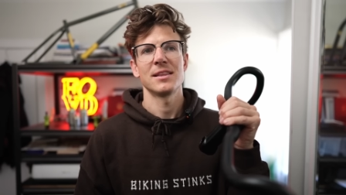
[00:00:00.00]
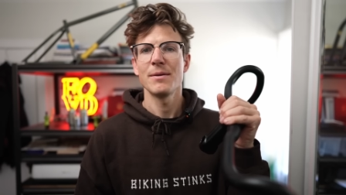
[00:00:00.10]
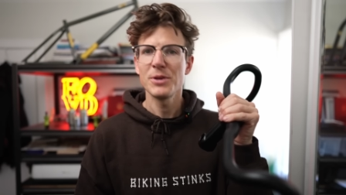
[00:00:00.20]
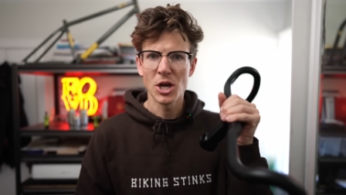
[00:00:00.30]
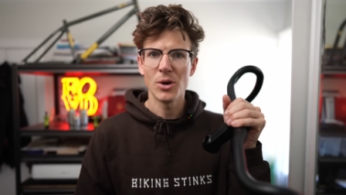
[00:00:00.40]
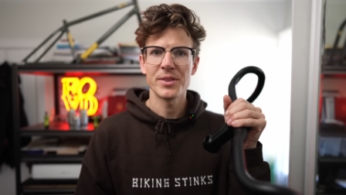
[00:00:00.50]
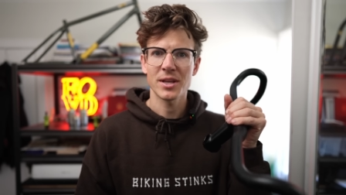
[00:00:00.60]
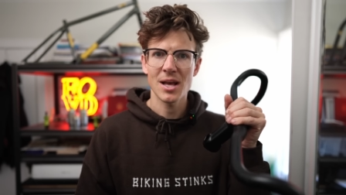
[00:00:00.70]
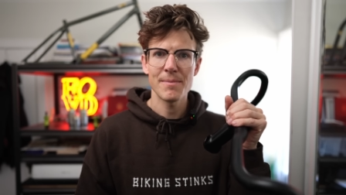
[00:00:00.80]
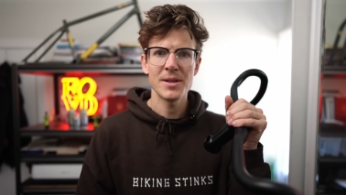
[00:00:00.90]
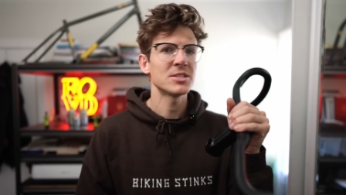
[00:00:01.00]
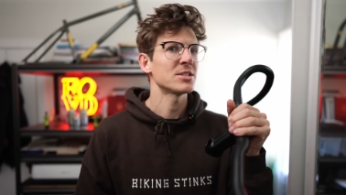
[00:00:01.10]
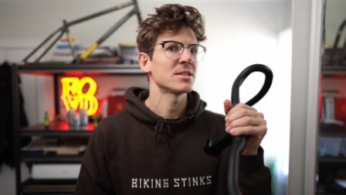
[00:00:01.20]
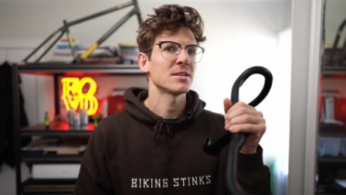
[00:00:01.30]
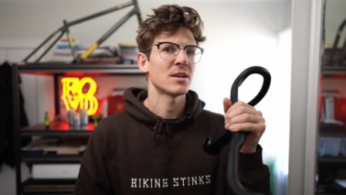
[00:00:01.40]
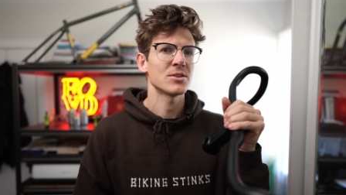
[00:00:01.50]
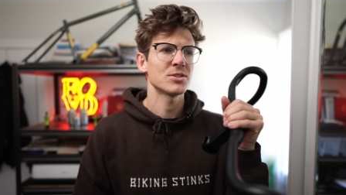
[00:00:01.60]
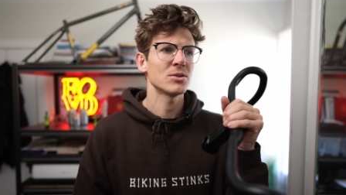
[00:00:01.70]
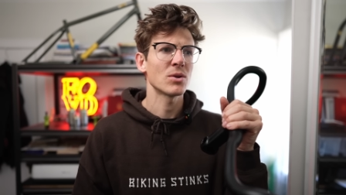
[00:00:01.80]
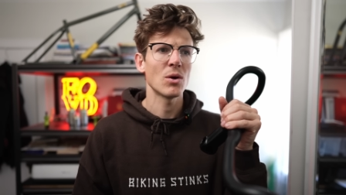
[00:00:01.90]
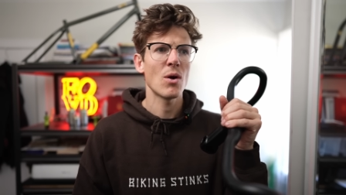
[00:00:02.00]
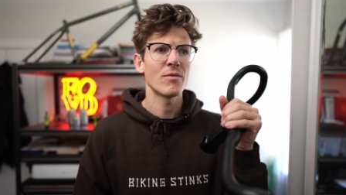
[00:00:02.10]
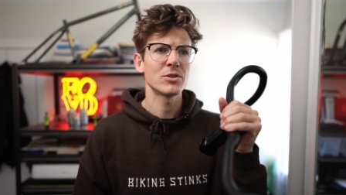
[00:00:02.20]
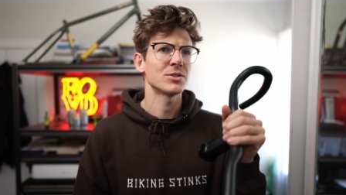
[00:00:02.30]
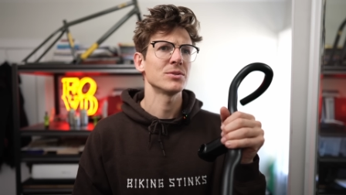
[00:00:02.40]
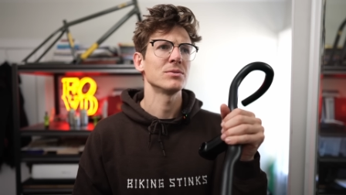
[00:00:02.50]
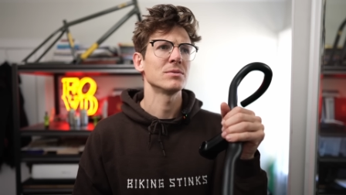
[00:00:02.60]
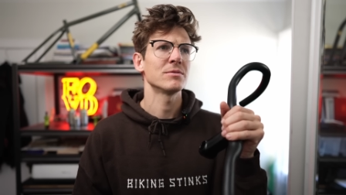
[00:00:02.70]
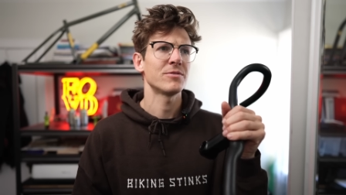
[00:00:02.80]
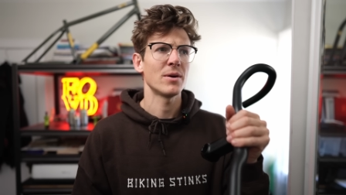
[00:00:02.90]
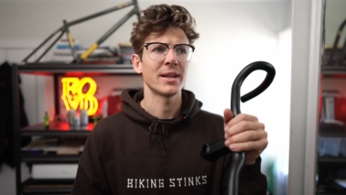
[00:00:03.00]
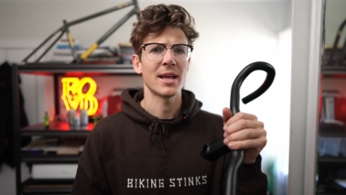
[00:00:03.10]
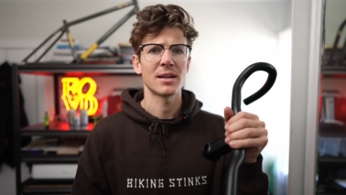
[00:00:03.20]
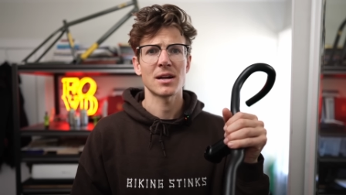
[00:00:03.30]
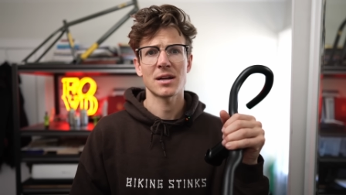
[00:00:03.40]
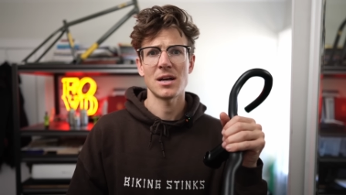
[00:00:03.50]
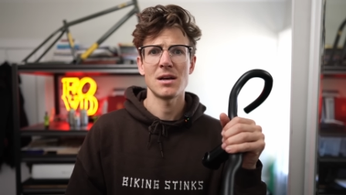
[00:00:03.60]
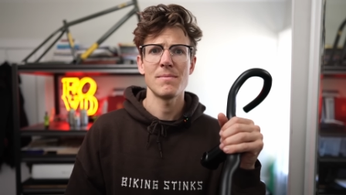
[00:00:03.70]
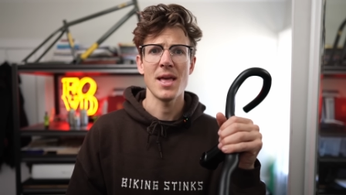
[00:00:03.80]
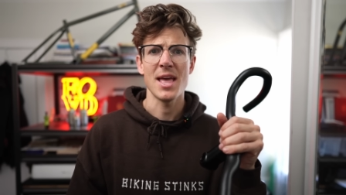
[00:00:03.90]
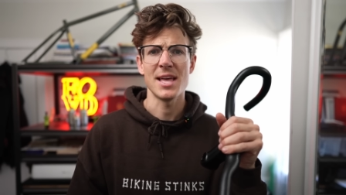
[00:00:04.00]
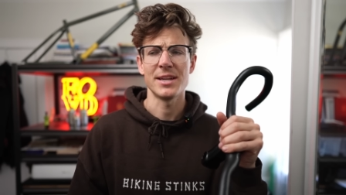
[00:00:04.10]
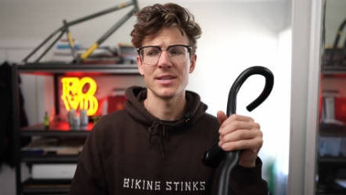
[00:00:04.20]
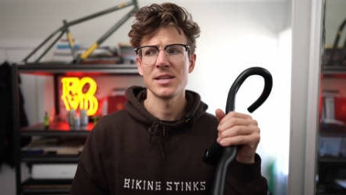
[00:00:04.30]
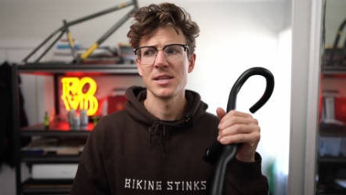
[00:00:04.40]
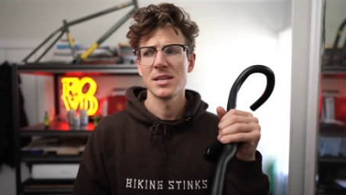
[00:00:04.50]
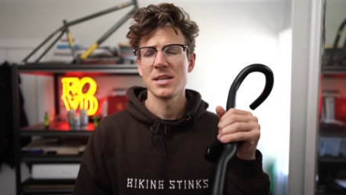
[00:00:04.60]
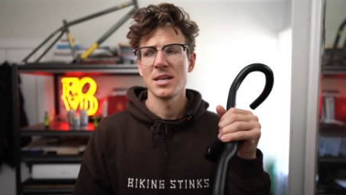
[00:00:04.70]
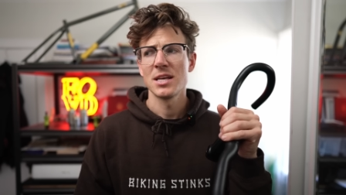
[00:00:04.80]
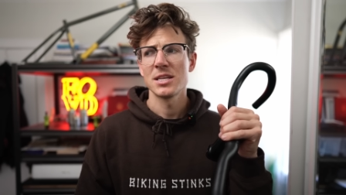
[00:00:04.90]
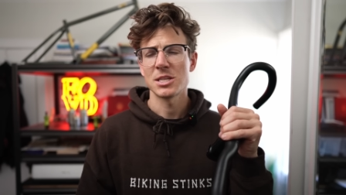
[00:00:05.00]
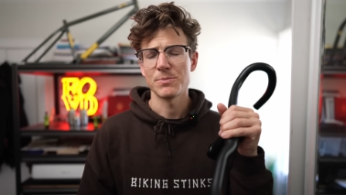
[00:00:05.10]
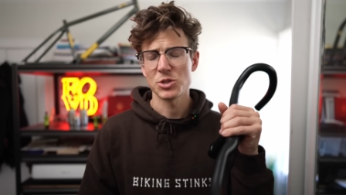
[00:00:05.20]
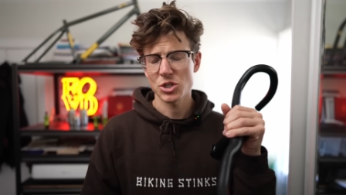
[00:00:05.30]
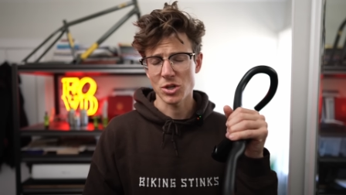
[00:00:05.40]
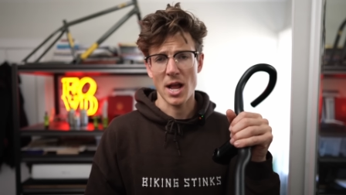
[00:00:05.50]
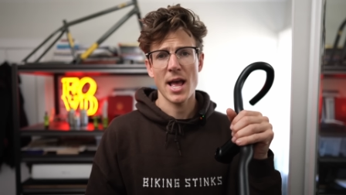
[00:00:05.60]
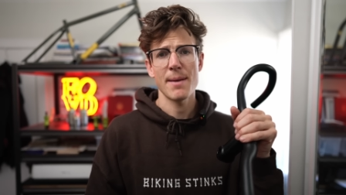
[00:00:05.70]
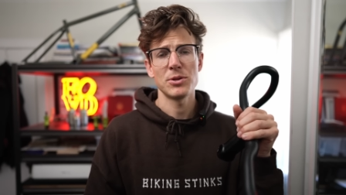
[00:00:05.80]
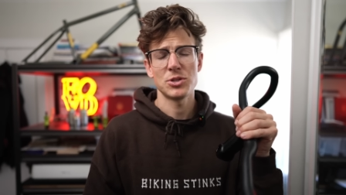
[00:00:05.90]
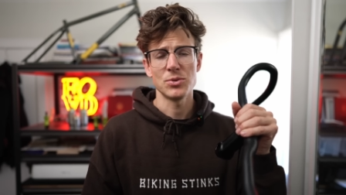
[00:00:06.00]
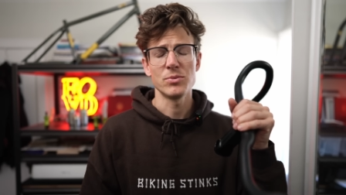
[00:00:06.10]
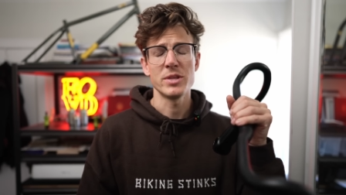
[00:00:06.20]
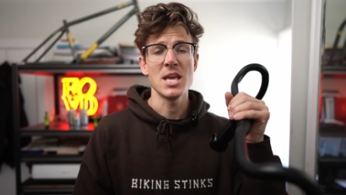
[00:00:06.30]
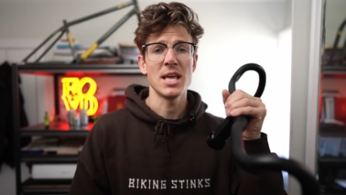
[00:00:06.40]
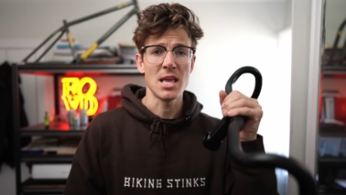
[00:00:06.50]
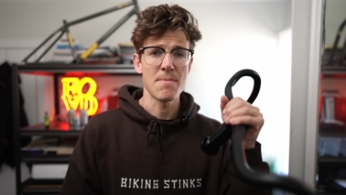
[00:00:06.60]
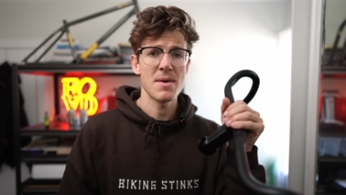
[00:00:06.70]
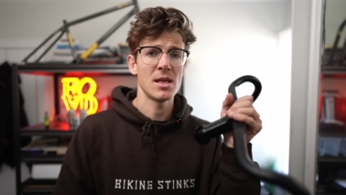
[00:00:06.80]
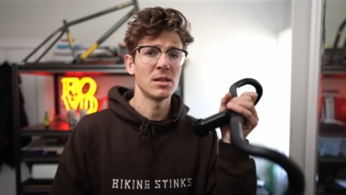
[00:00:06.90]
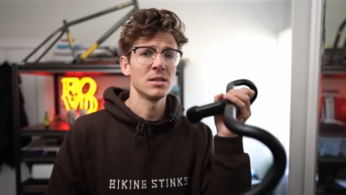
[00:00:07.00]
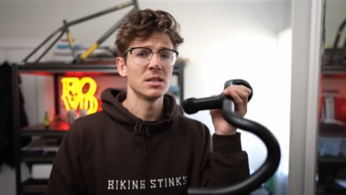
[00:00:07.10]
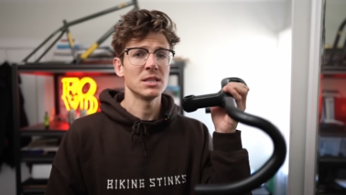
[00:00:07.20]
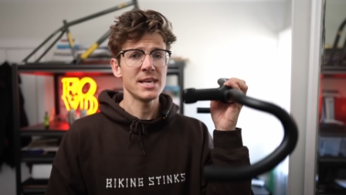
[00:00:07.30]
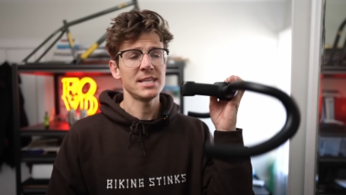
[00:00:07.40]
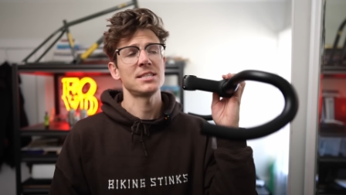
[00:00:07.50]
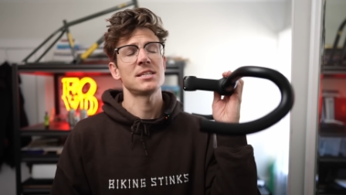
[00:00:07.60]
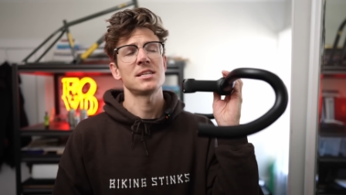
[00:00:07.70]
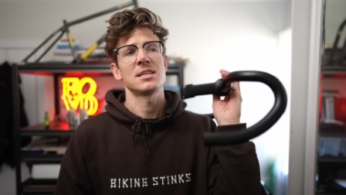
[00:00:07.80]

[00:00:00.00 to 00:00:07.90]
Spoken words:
let me know in the comments. Also go over to FOADgang.com and subscribe to the email list.